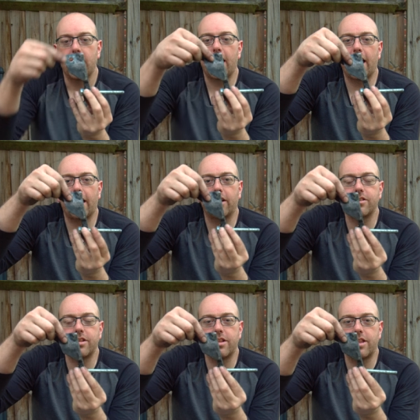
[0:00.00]

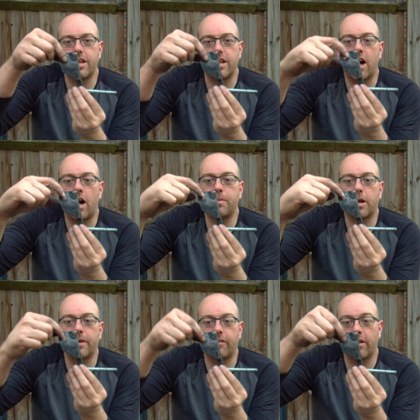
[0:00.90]
and the A R B
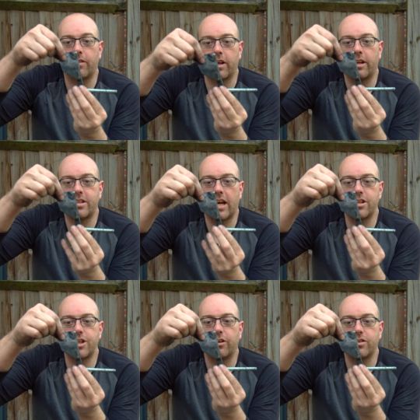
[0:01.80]
coming around and
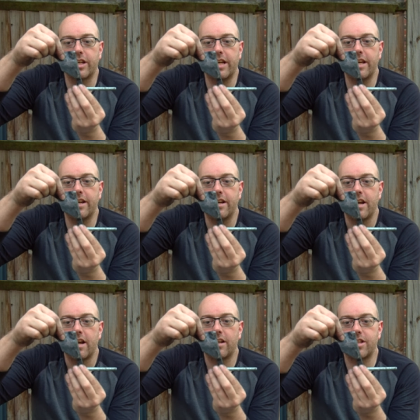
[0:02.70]
attaching onto here,
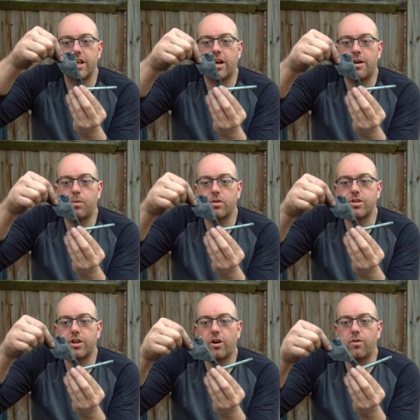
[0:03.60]
as the A R B wants
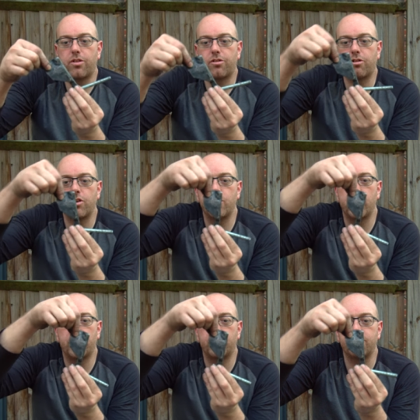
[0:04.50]
to go through
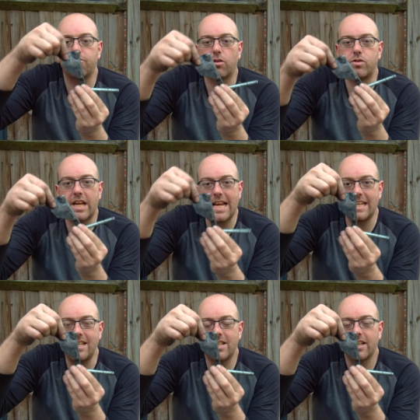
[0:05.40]
and
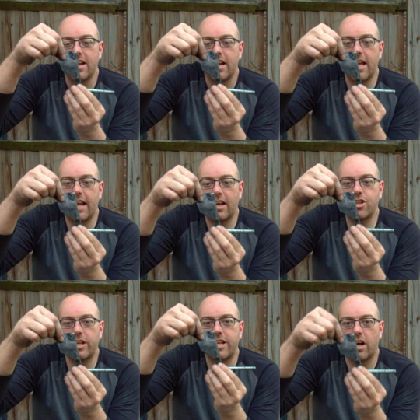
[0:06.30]
rotate, it
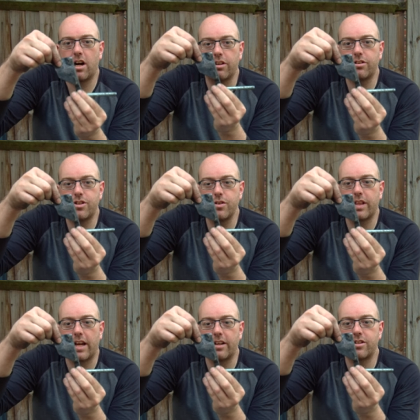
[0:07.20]
actually can't do
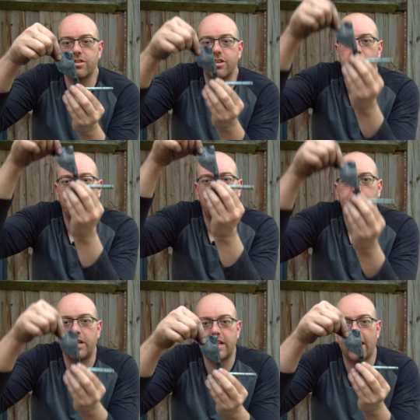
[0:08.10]
that. It doesn't go
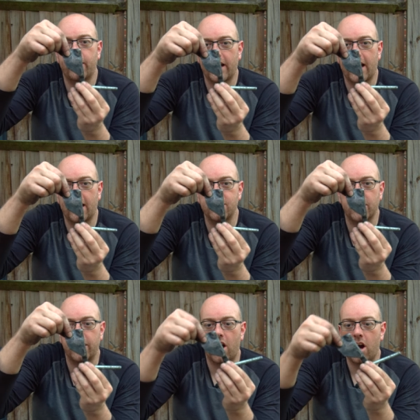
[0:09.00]
up and down. It has
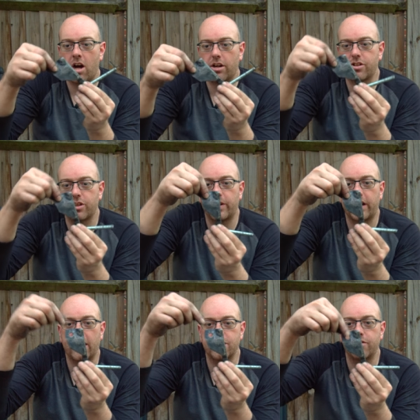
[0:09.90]
an arc to it
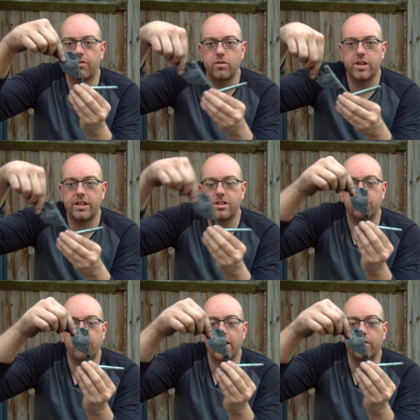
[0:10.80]
as it rotates
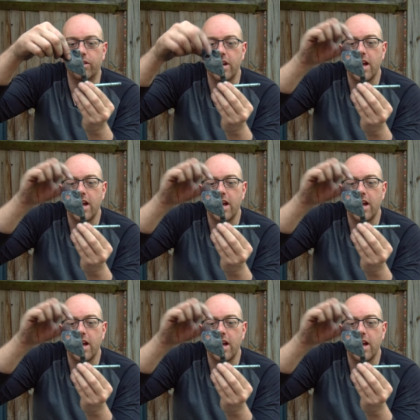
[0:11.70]
around,